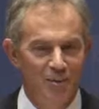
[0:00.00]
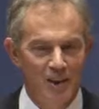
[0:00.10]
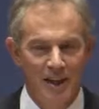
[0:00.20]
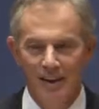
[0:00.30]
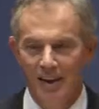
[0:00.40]
to
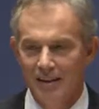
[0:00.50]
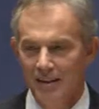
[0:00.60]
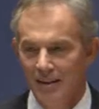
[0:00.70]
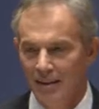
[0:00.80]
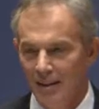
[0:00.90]
present
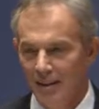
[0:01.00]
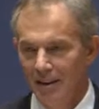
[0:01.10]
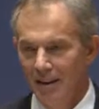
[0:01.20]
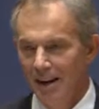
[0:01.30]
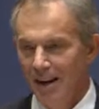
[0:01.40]
London
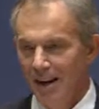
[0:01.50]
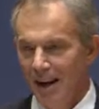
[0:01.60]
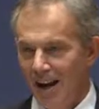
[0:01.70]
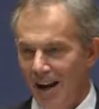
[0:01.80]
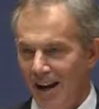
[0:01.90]

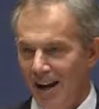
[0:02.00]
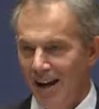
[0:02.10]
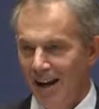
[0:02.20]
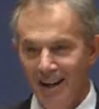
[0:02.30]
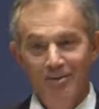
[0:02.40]

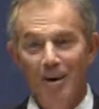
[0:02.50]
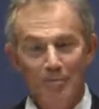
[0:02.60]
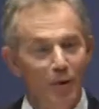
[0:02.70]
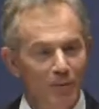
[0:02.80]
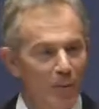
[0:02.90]
in a very
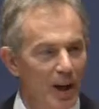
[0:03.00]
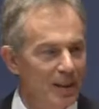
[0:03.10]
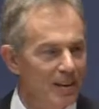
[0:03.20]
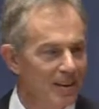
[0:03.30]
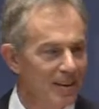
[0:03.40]
modern way.